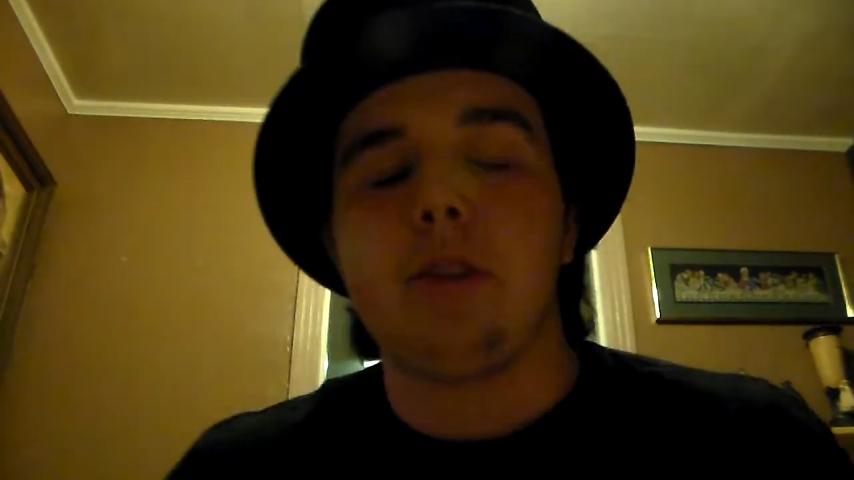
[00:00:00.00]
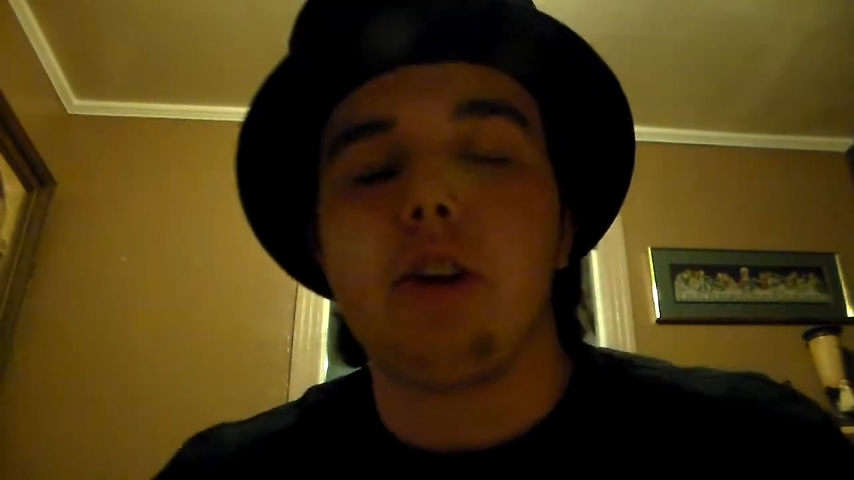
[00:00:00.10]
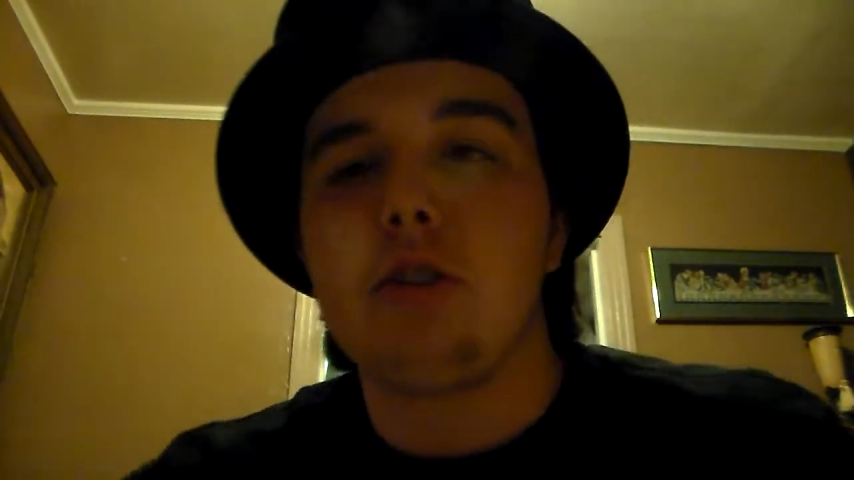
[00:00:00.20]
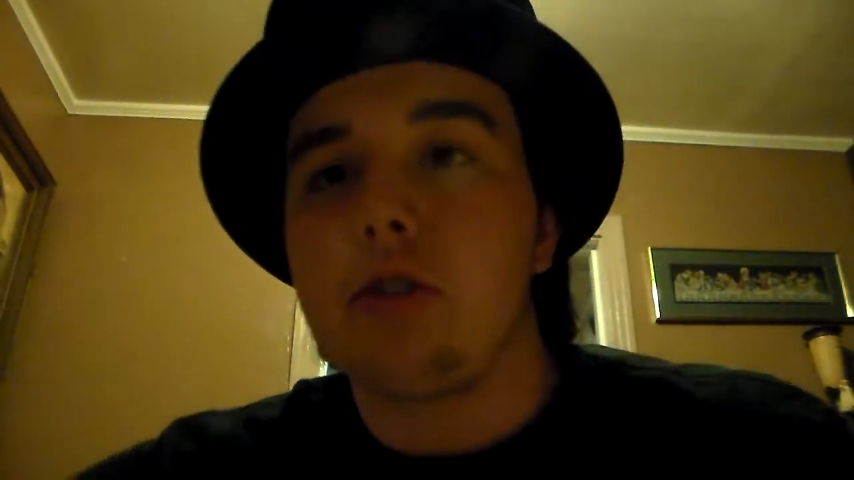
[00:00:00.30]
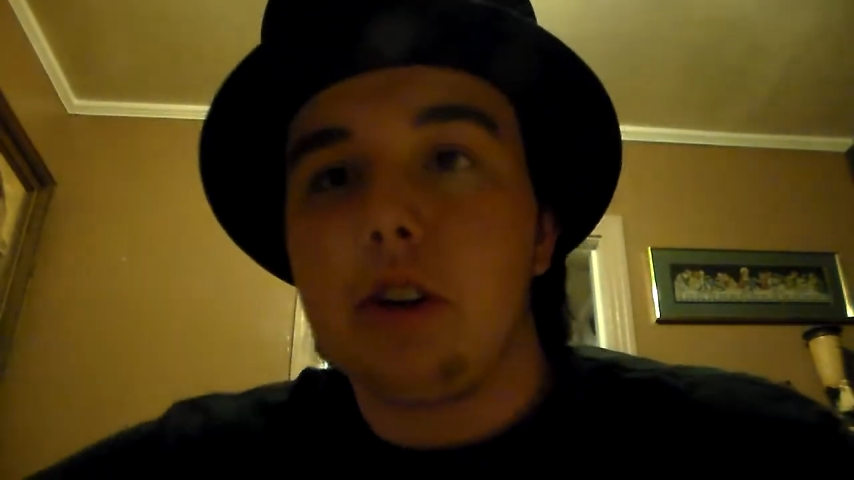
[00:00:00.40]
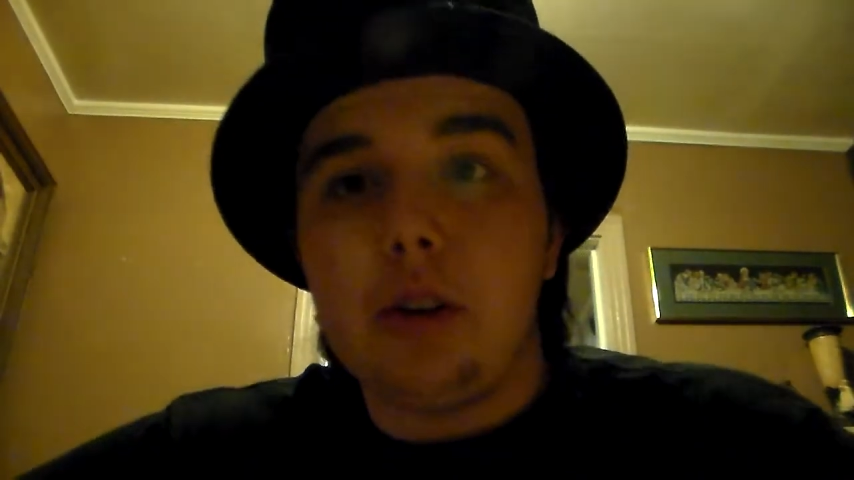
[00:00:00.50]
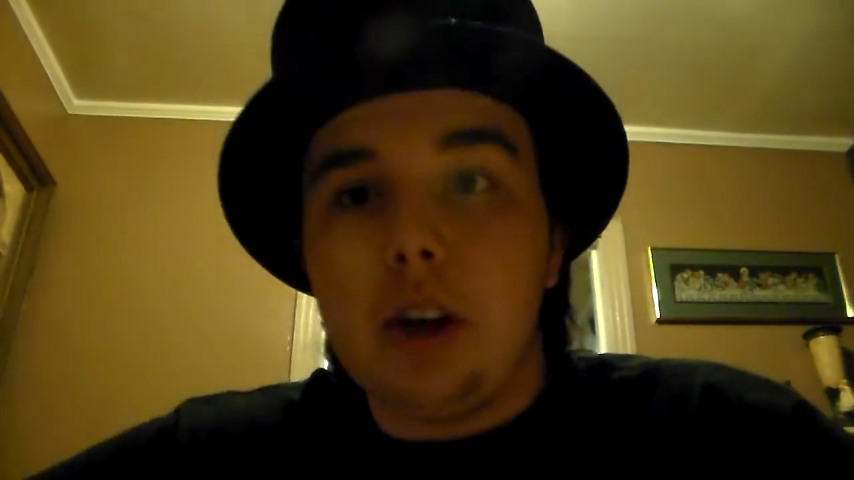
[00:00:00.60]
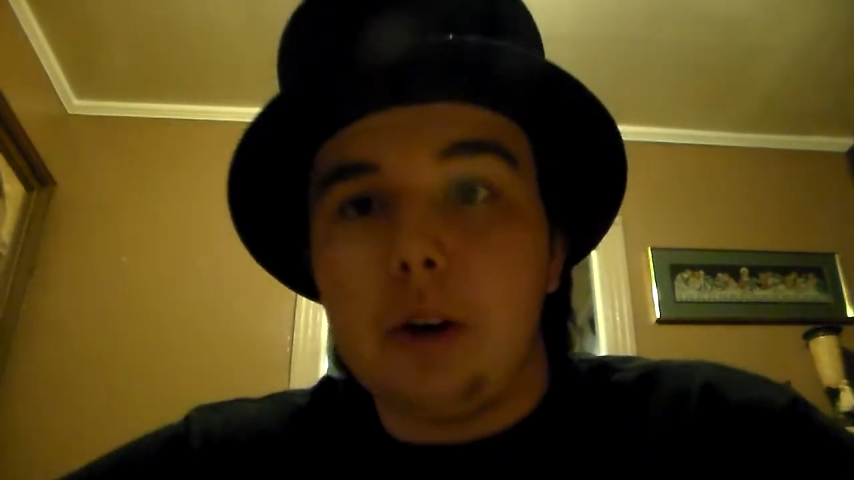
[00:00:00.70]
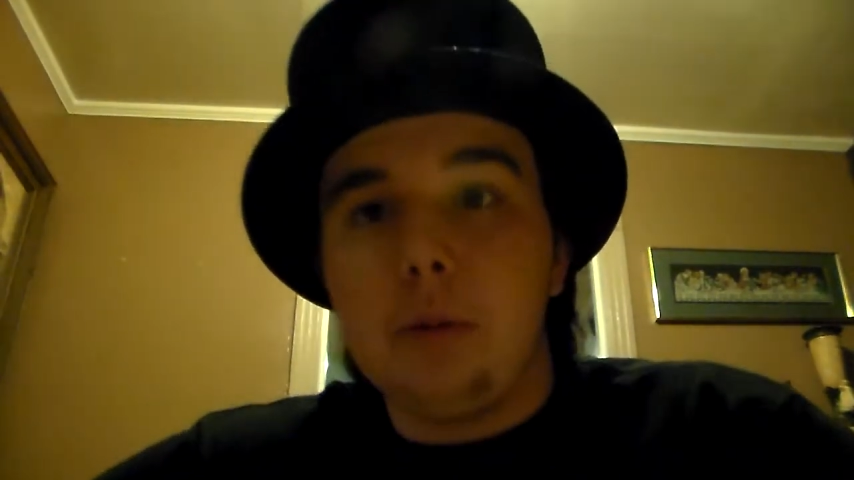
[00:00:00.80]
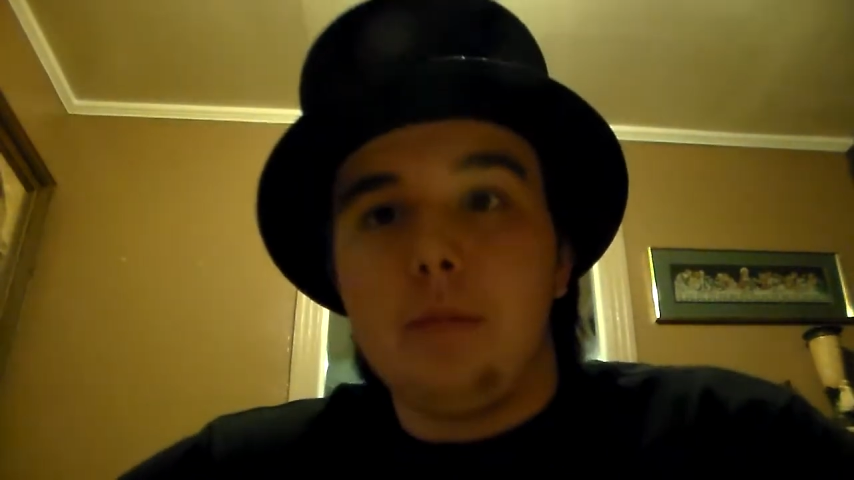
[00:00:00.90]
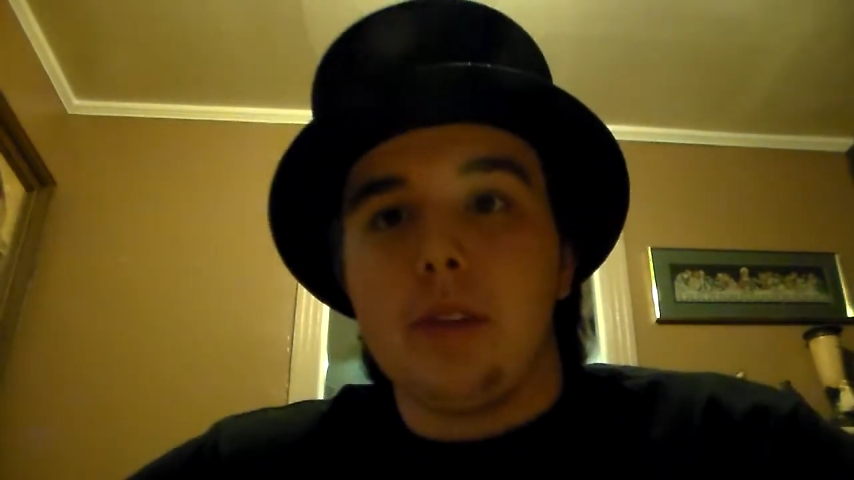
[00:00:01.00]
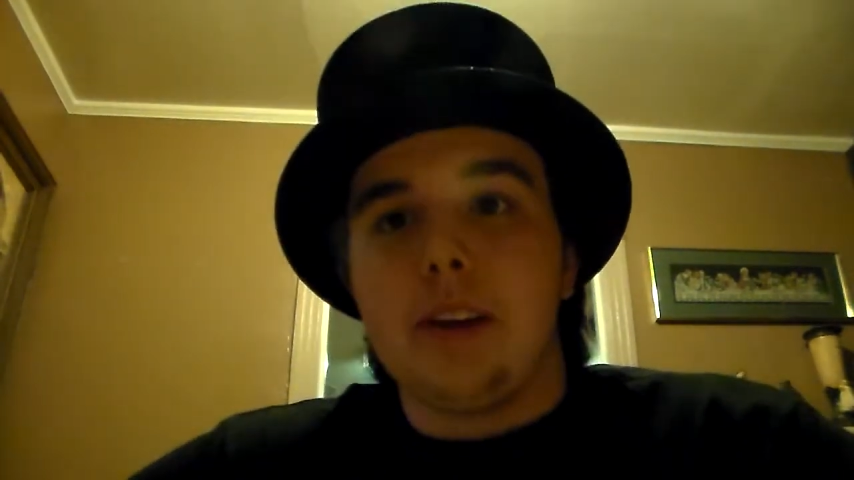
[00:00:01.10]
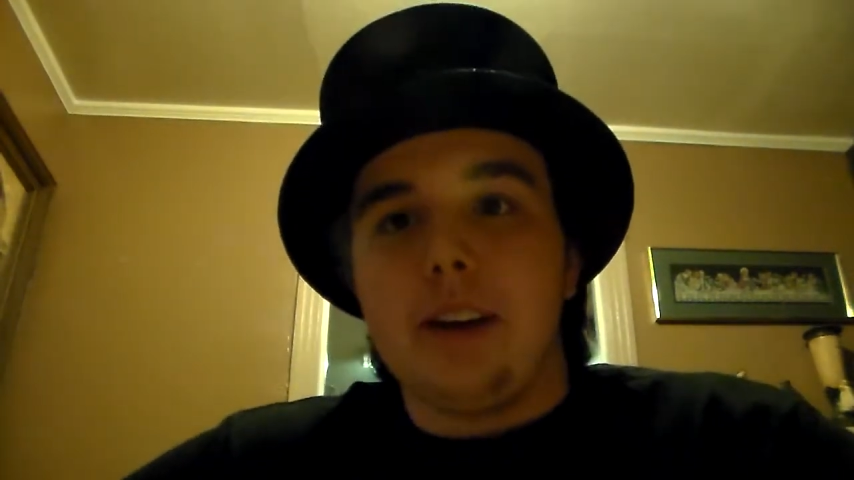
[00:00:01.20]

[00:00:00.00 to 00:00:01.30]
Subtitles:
You just do you.